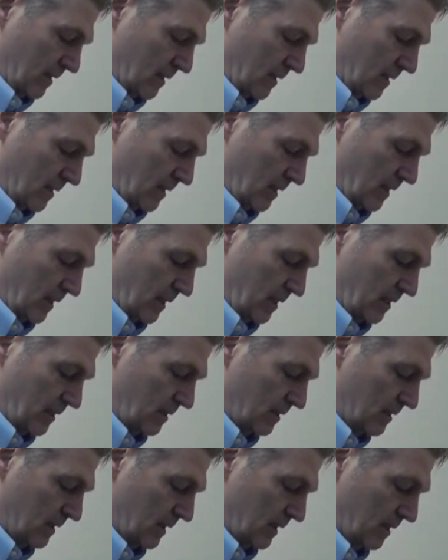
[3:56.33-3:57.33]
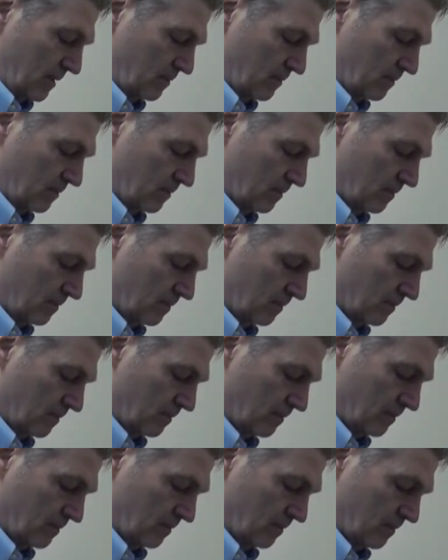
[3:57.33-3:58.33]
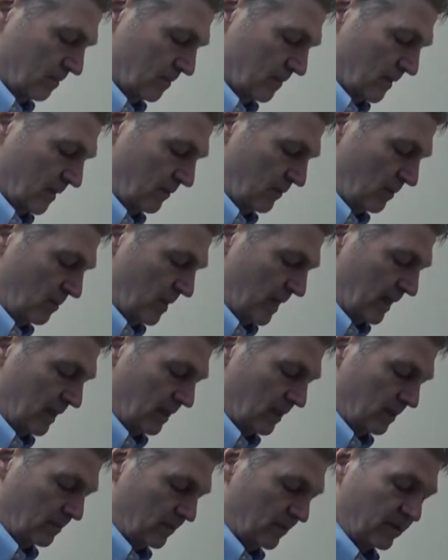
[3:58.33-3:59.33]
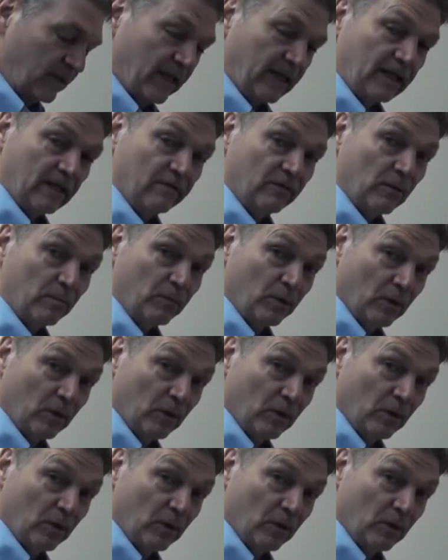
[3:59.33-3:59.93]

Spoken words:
And if you make a little mistake, if you pull